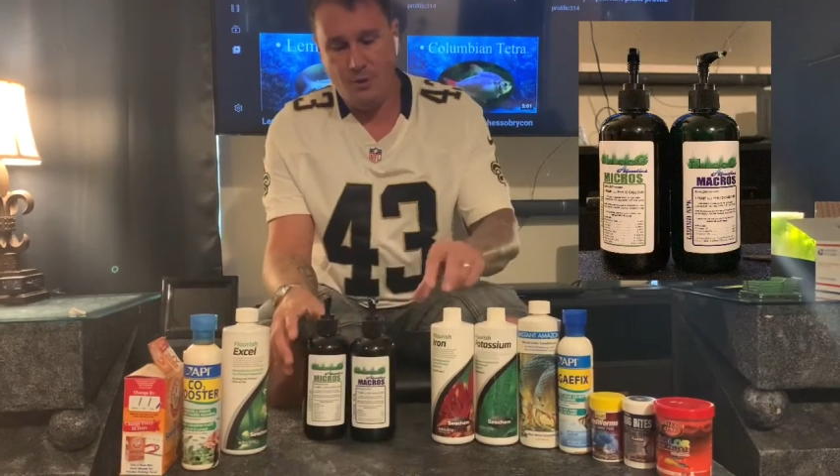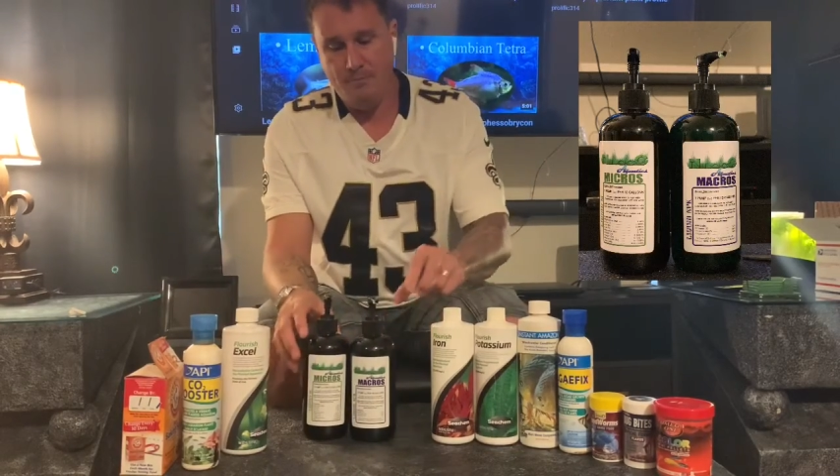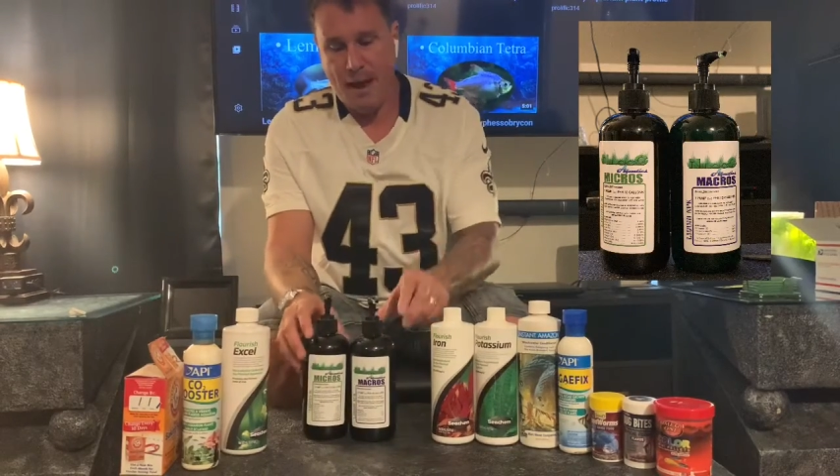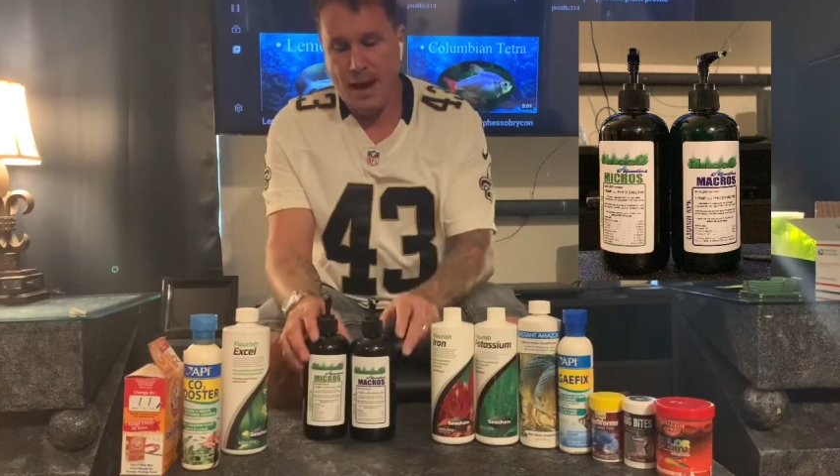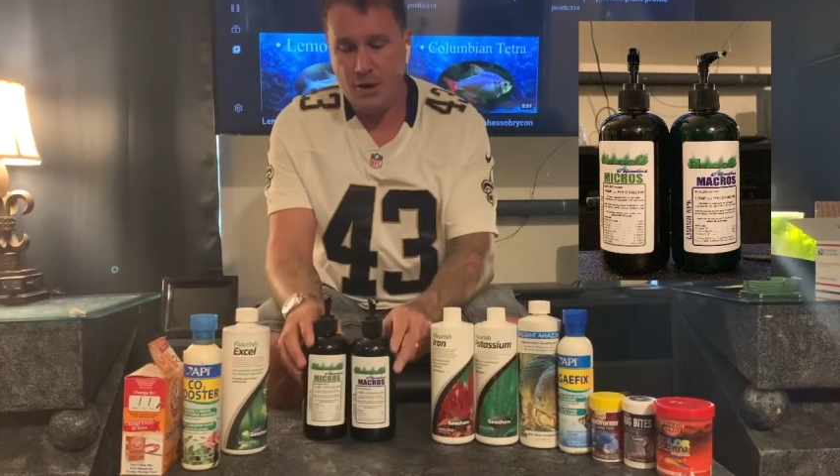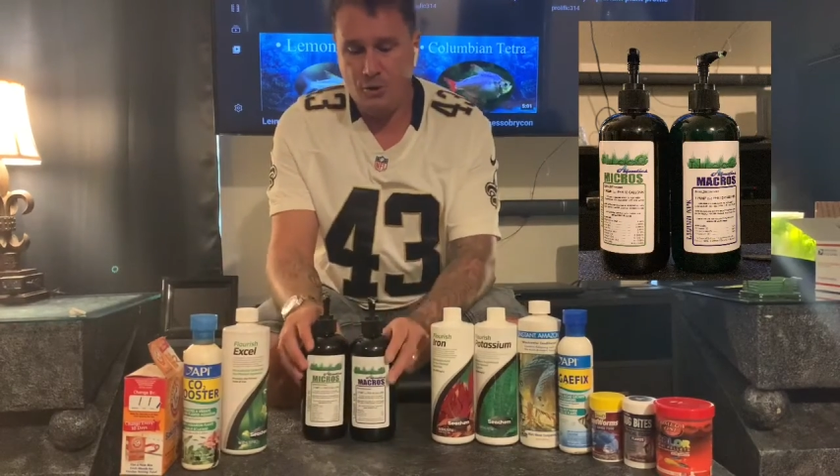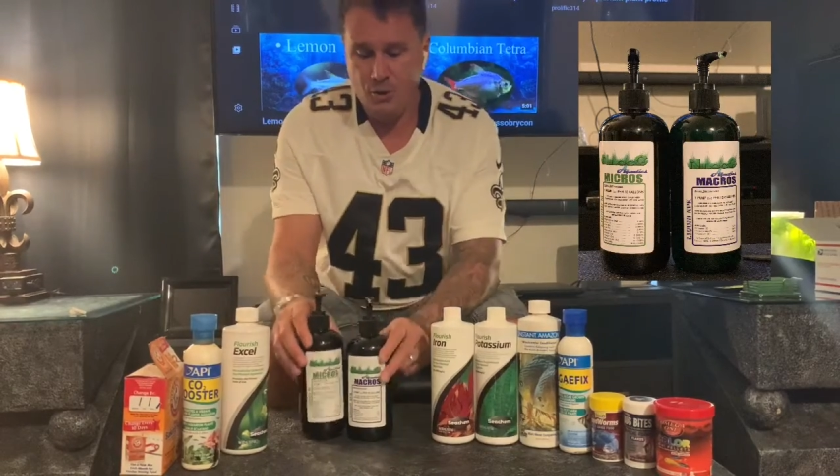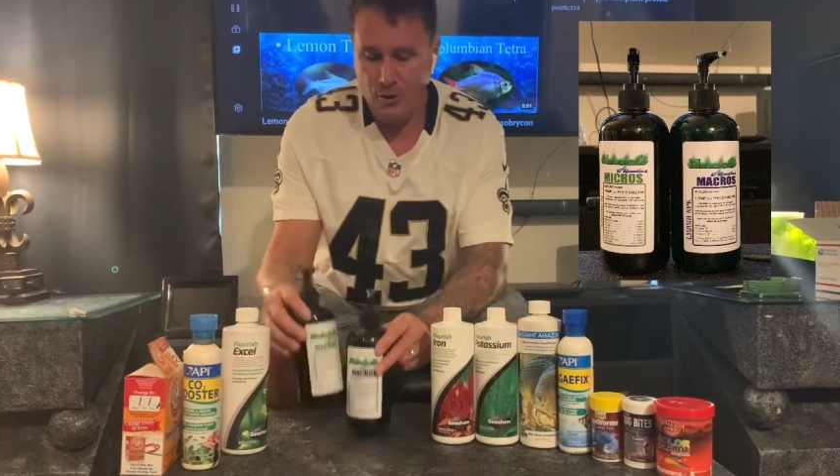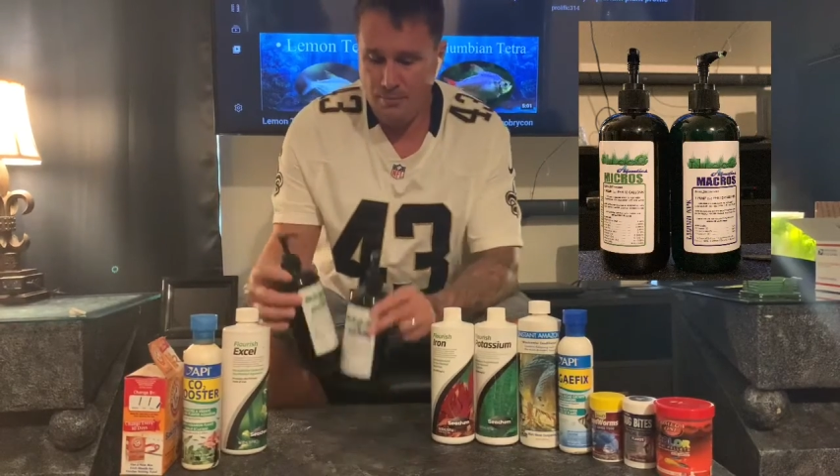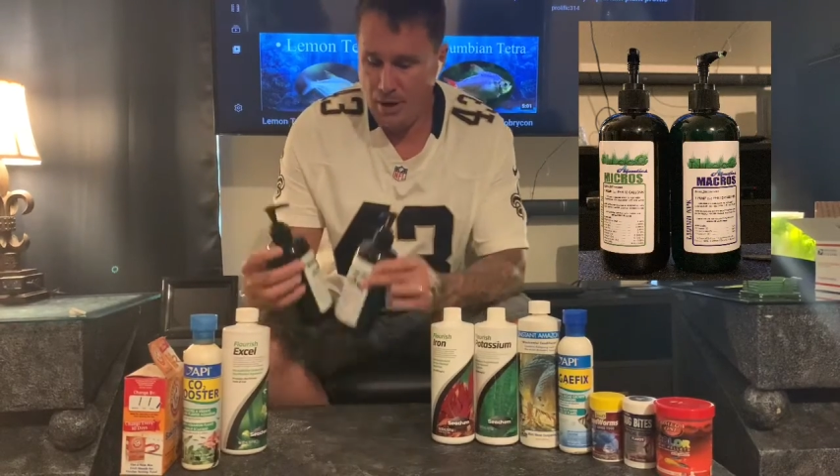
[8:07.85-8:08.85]
macro
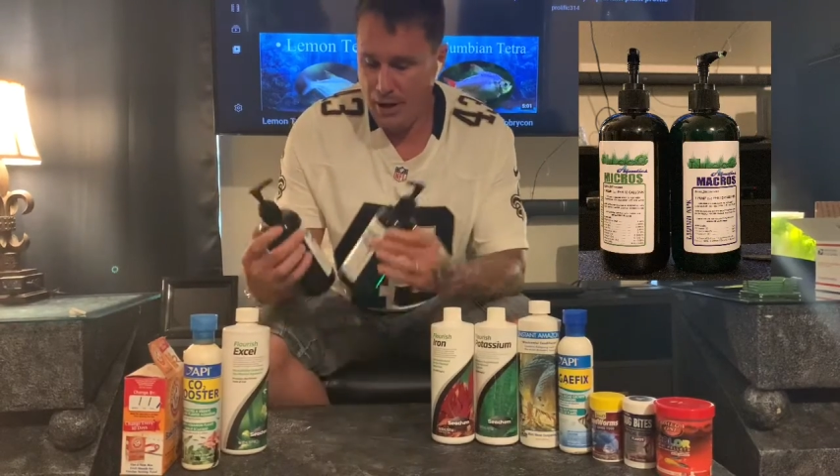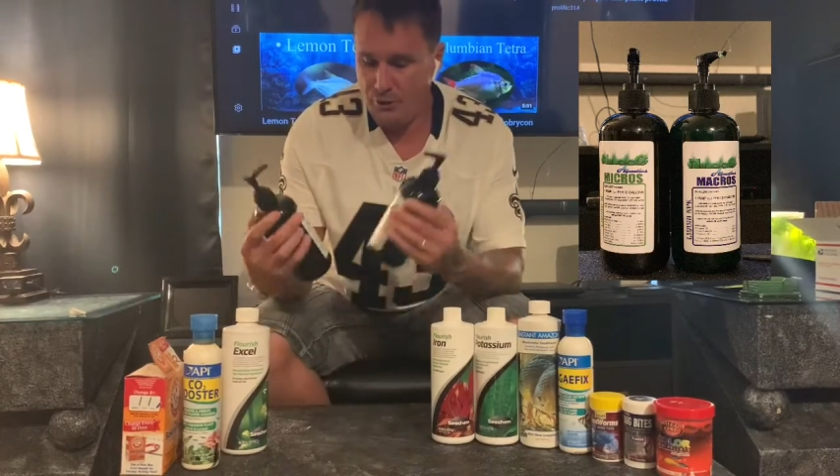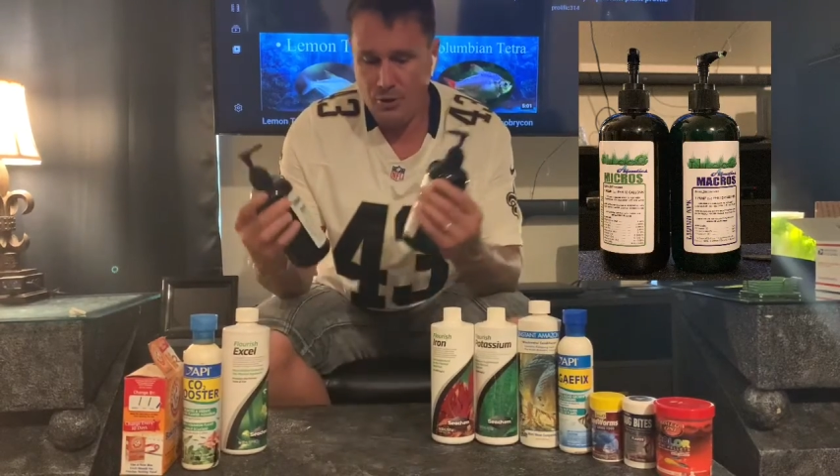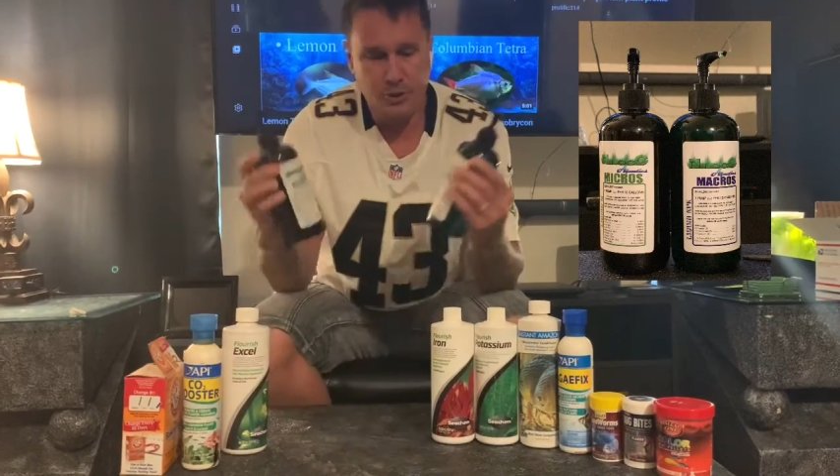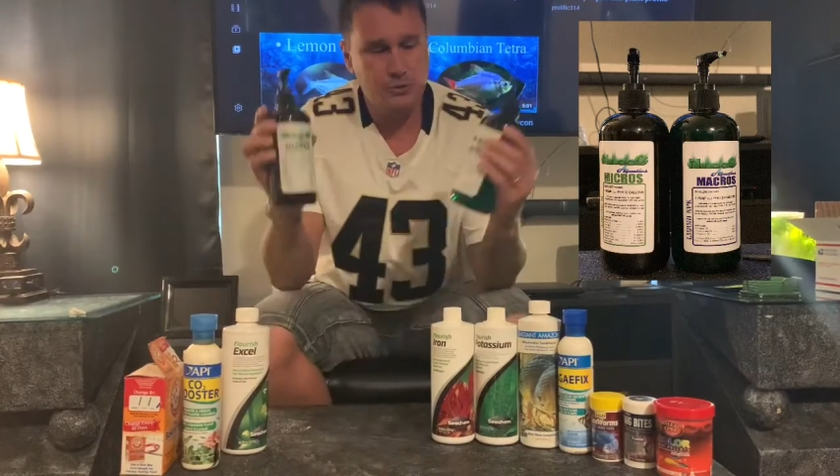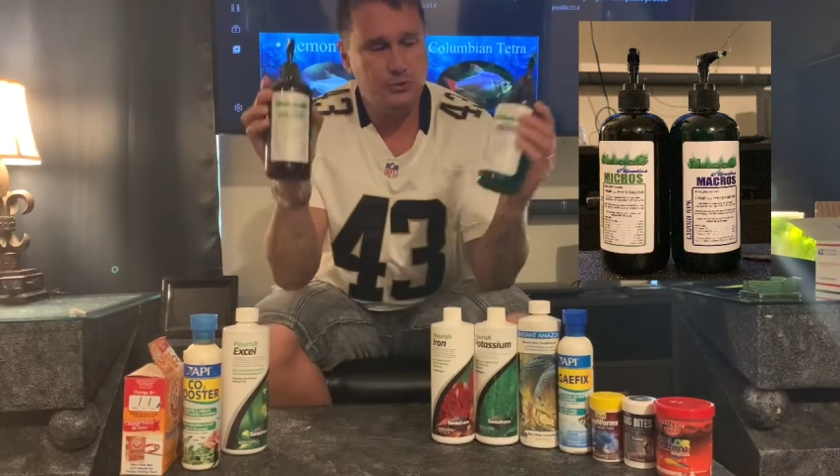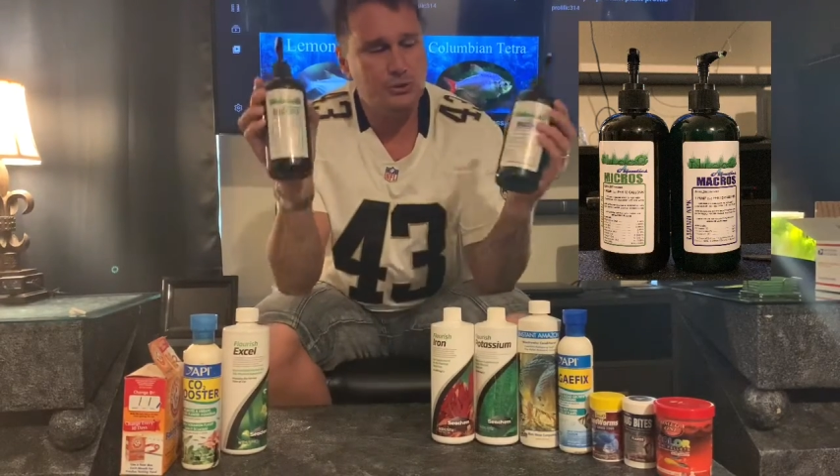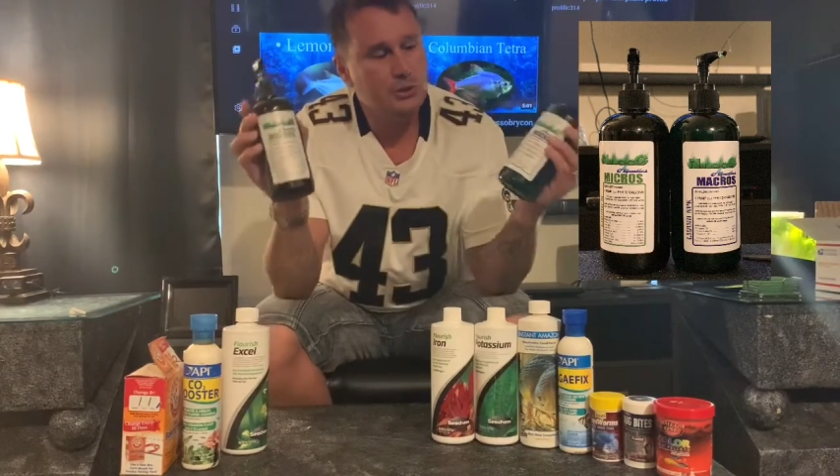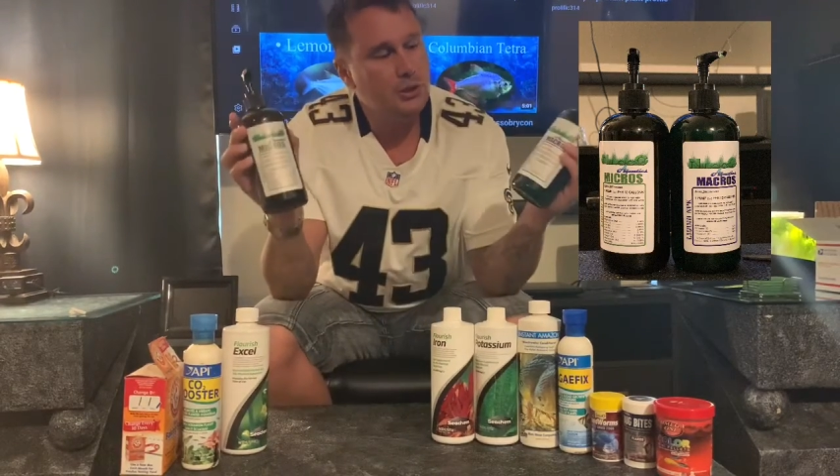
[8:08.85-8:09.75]
and micros